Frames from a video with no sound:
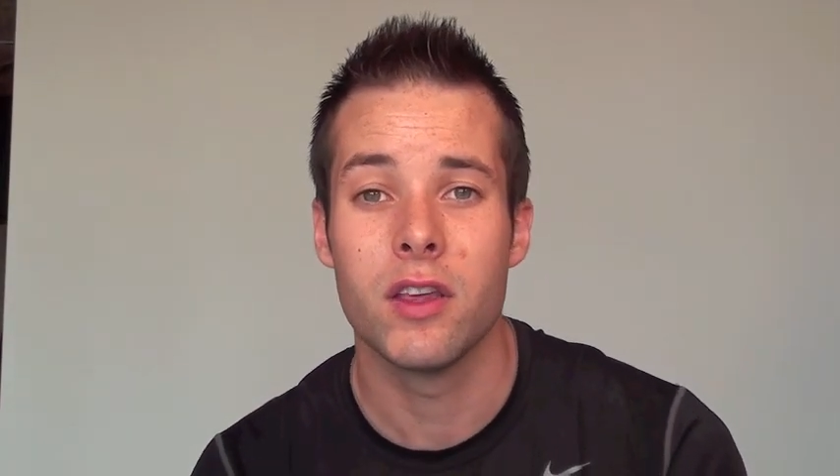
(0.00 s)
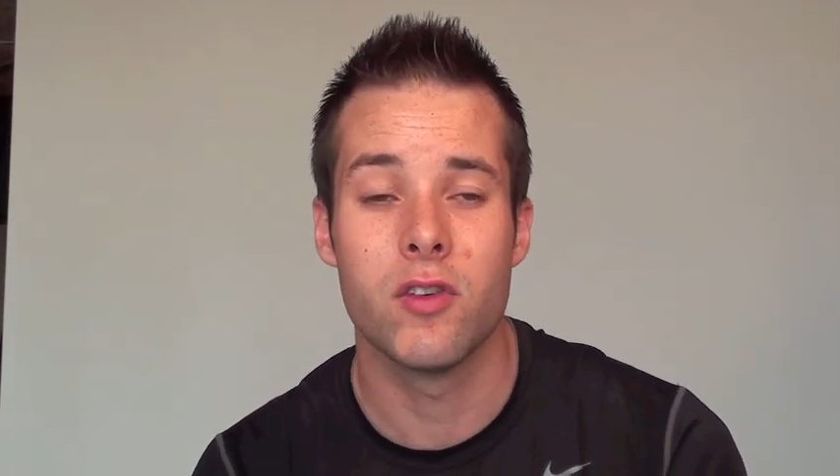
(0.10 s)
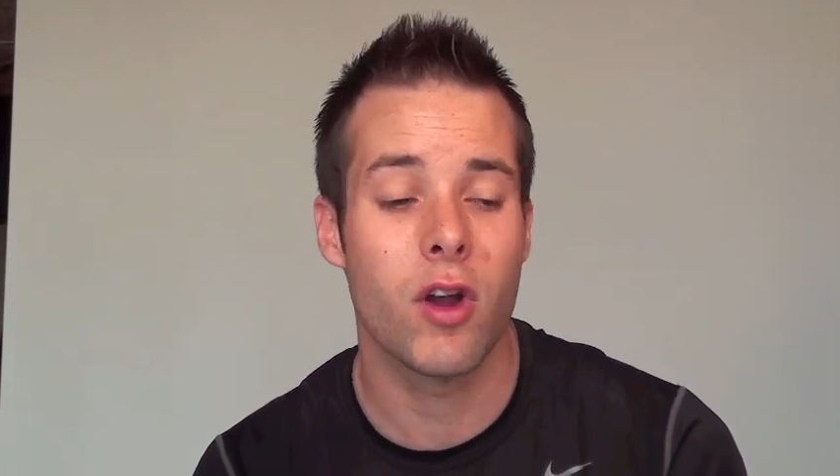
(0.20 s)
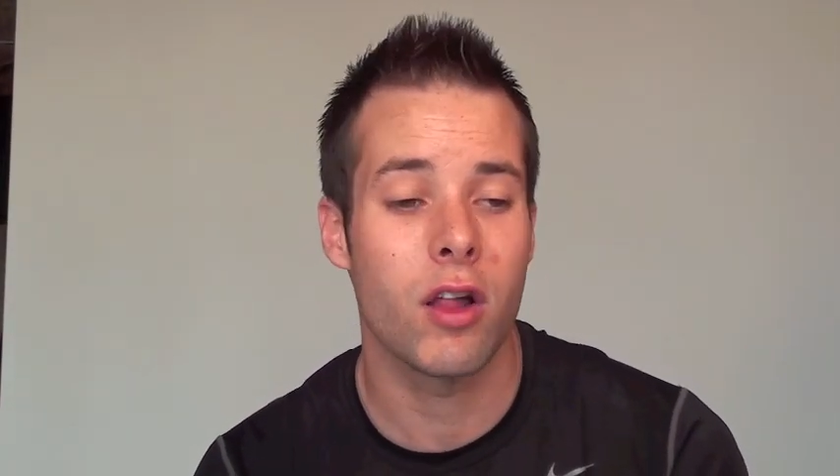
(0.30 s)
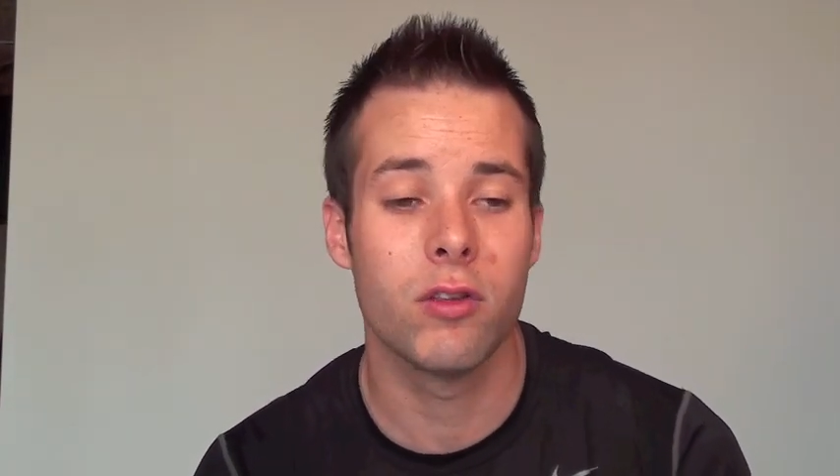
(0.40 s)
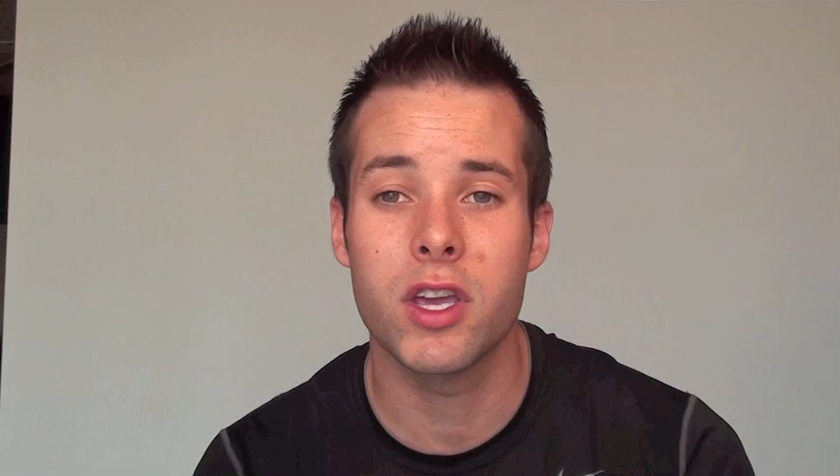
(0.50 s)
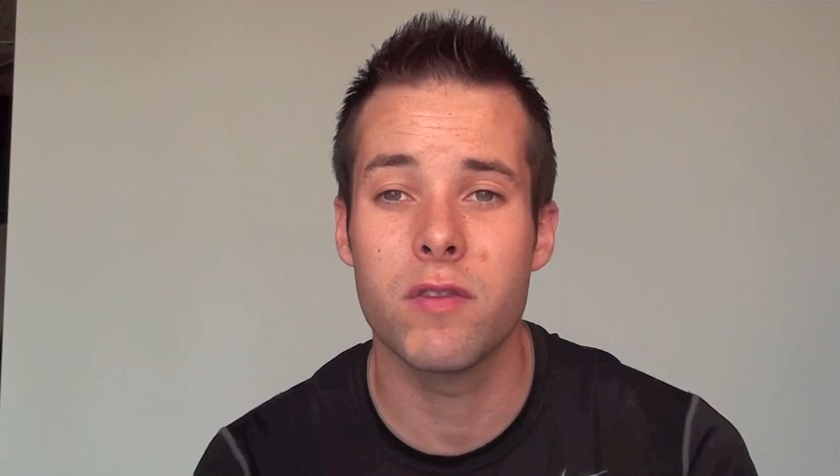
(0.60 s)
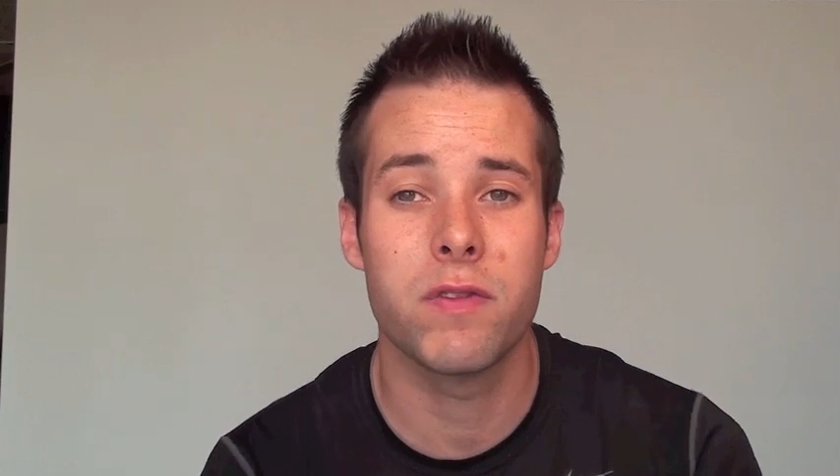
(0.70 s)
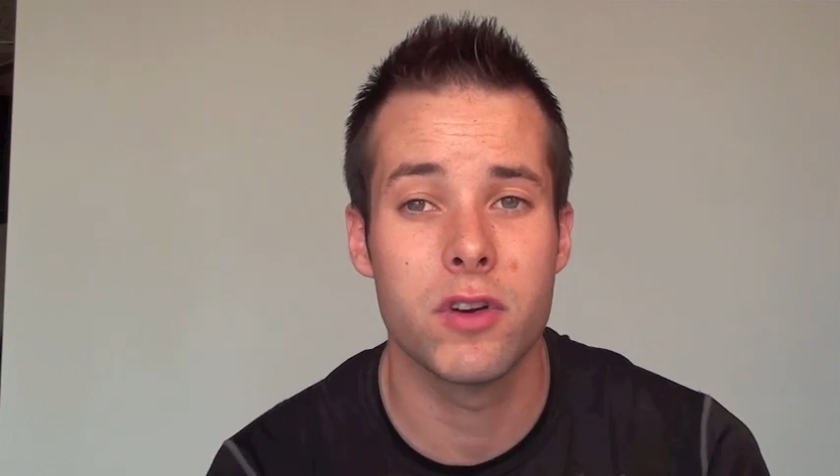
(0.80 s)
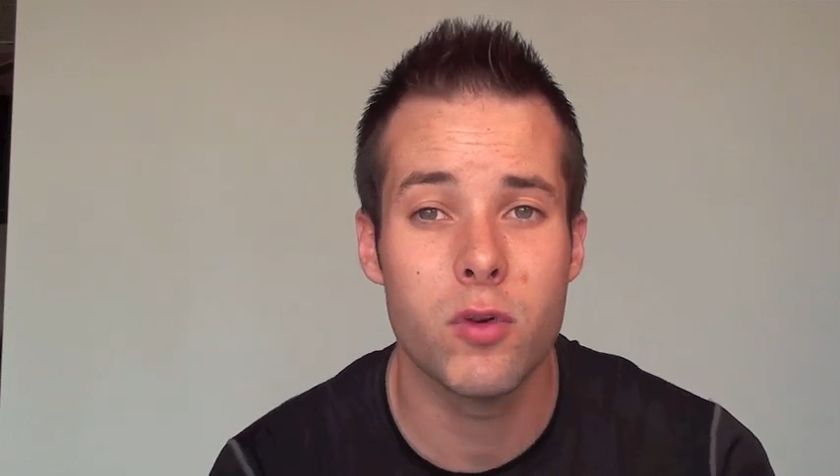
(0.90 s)
you're not
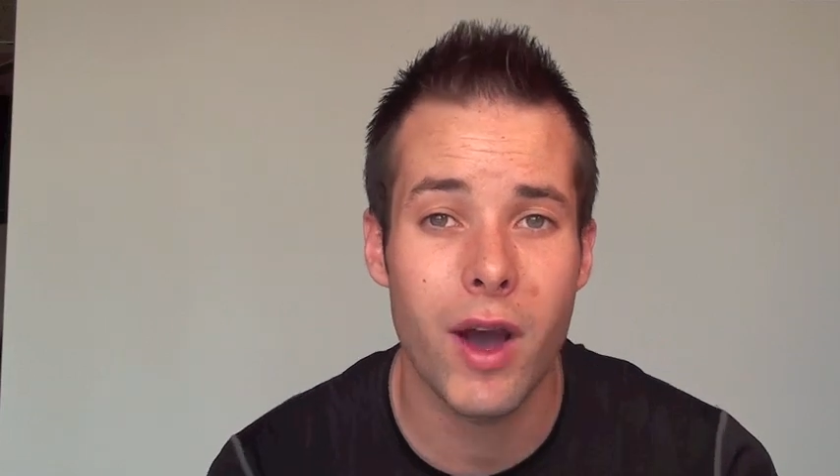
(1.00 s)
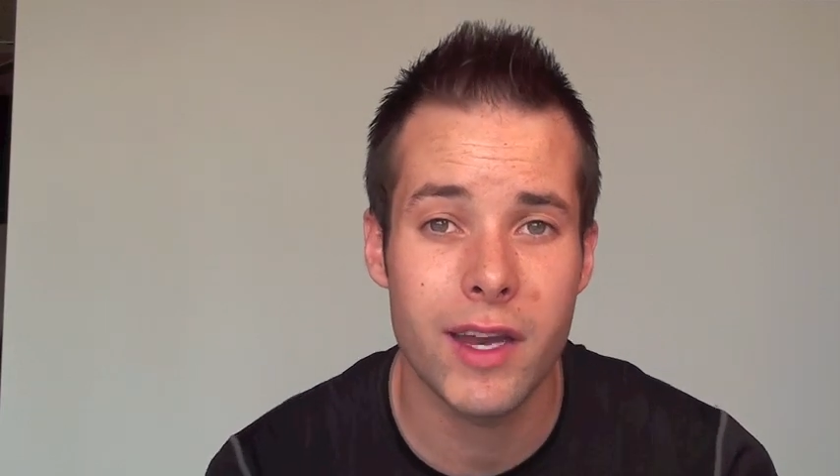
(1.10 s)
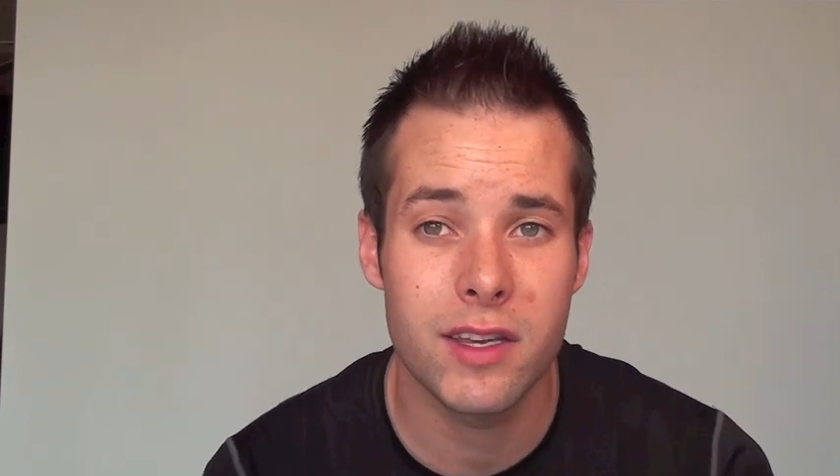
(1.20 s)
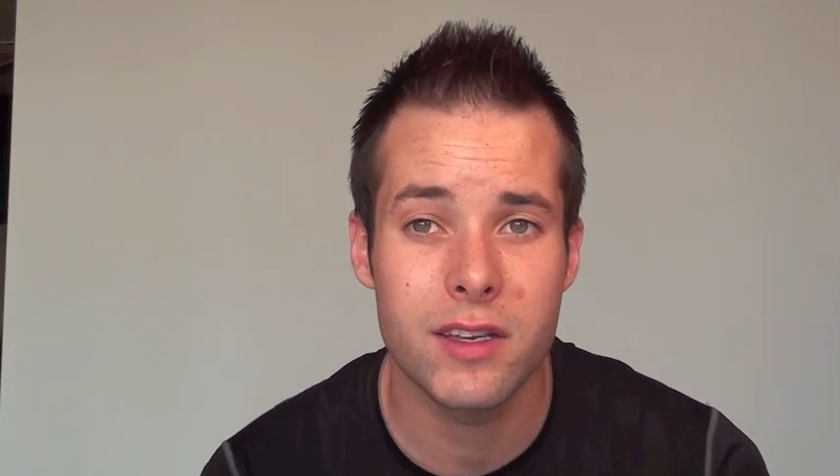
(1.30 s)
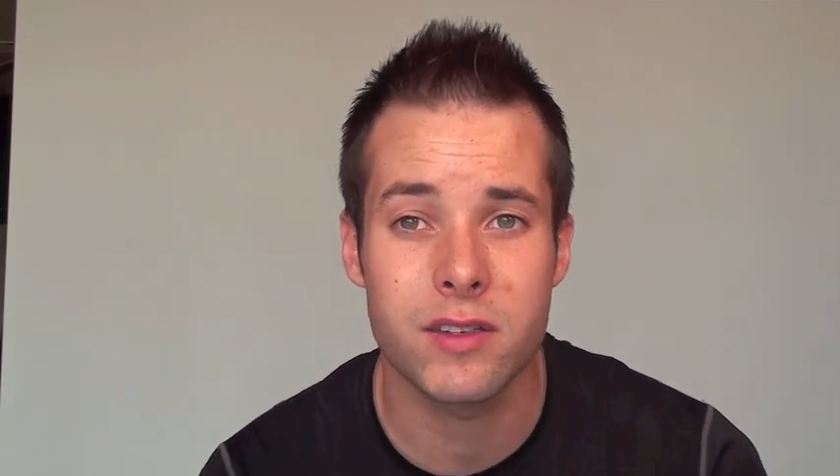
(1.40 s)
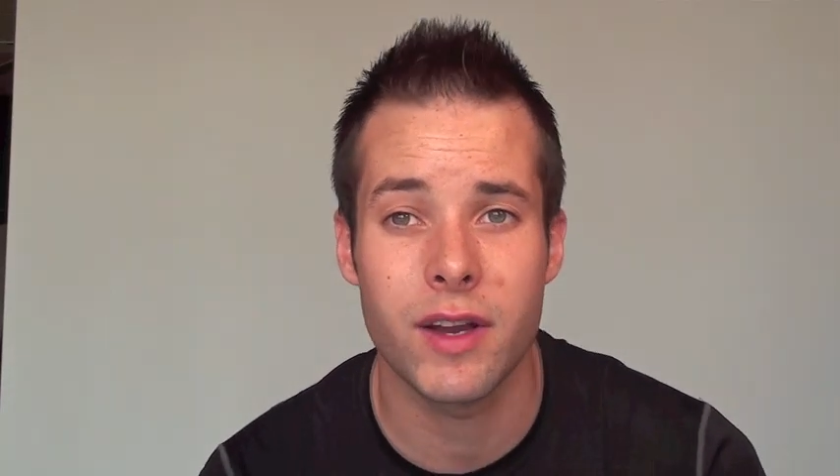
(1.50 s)
looking for new ideas